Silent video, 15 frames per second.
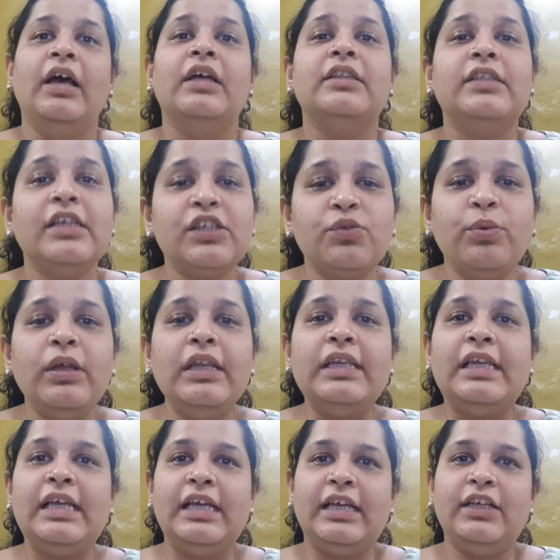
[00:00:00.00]
This will
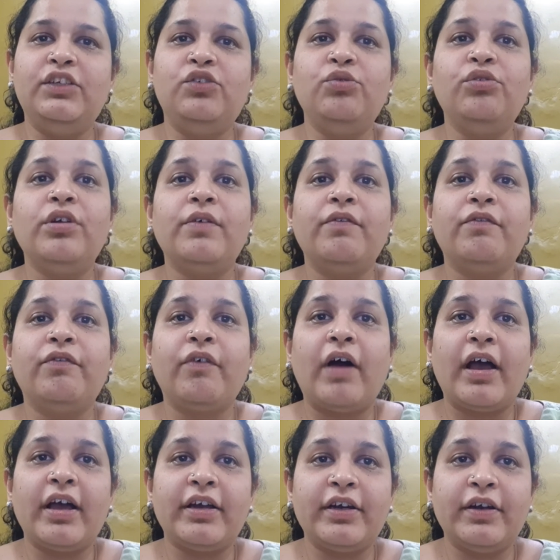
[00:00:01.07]
lead to
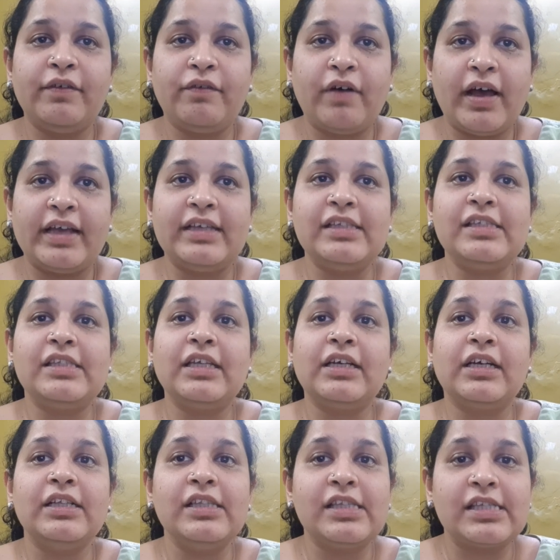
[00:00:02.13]
revise the
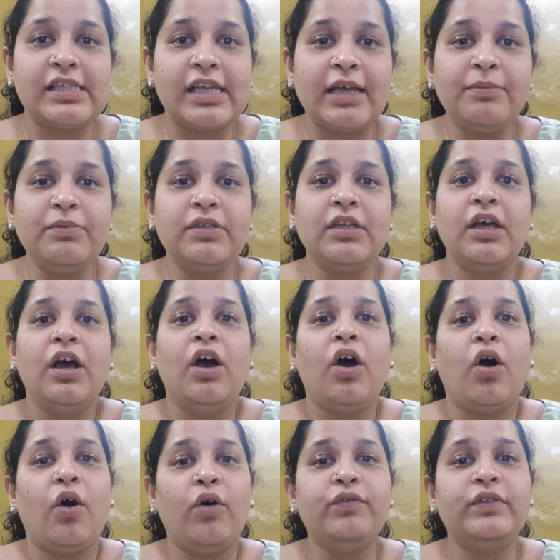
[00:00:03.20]
concept
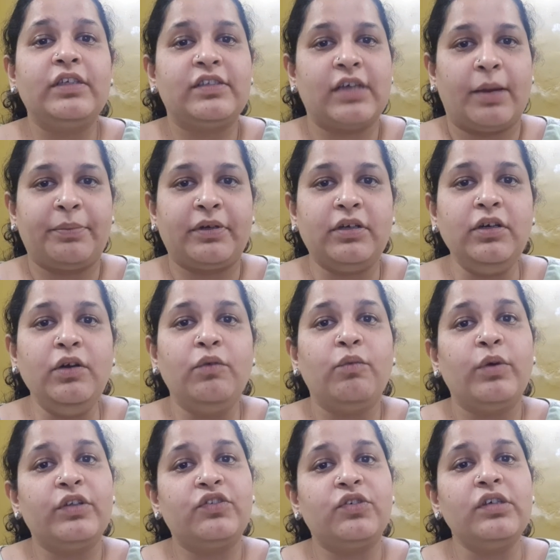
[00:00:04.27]
of the chapter,
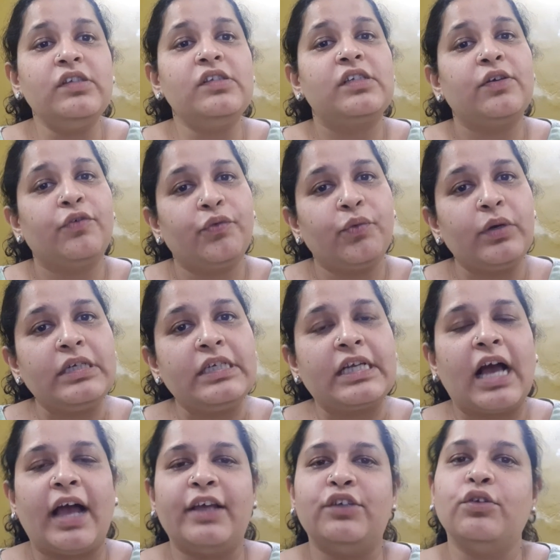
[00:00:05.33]
which is different
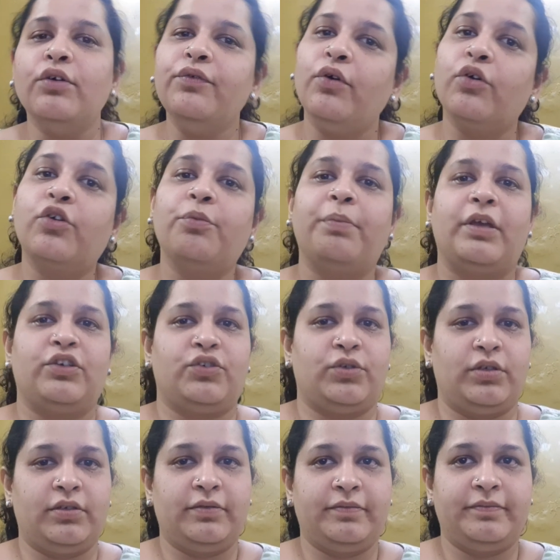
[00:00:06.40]
kind of occupation.
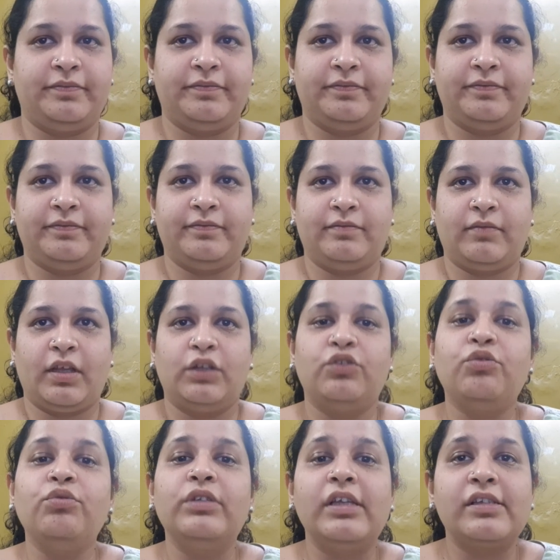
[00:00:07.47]

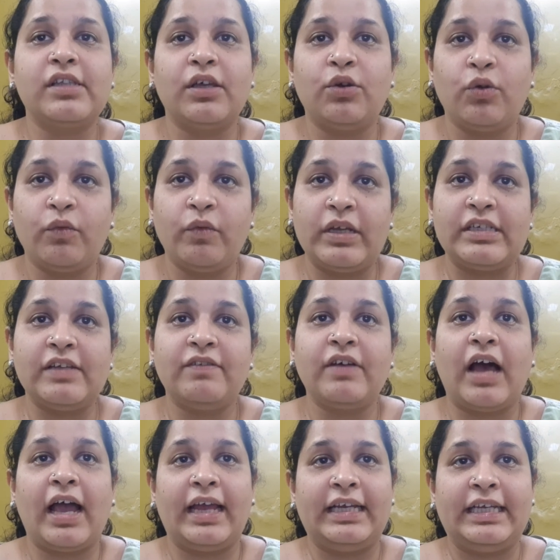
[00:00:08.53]
Through this innovative
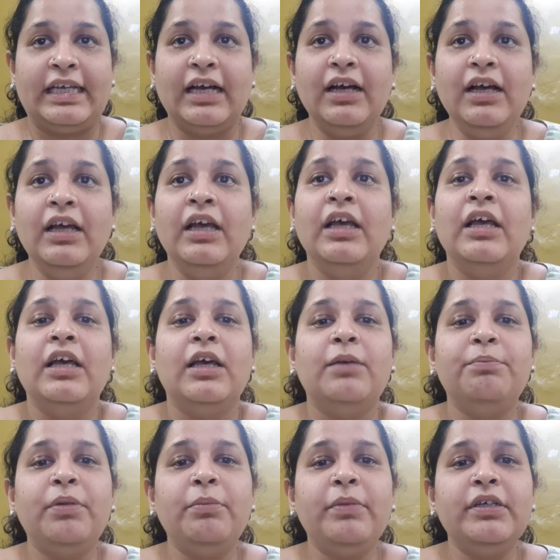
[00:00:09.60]
idea
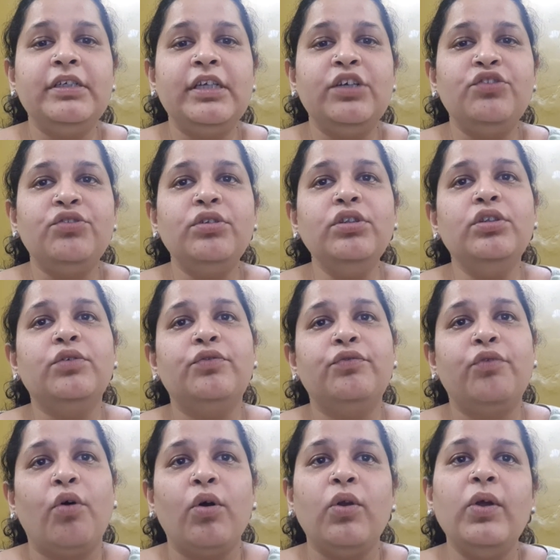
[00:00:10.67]
implementation, the
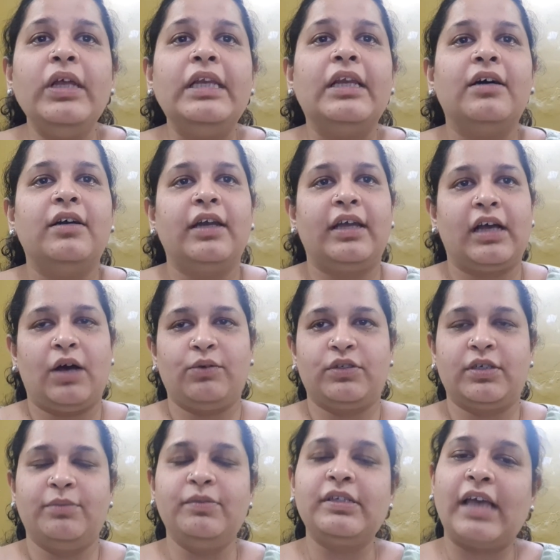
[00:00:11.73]
following learning
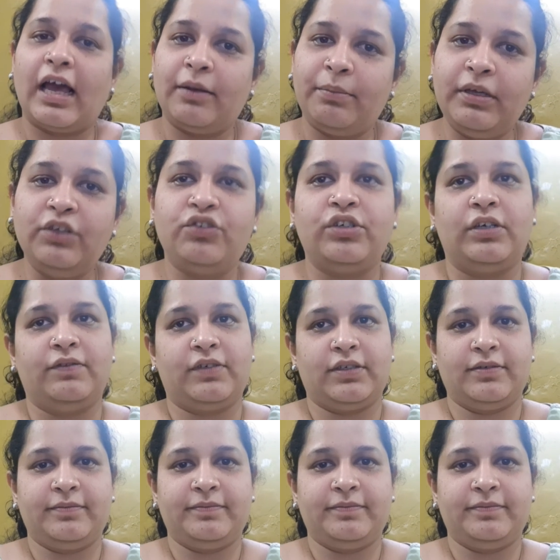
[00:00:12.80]
outcomes can be achieved.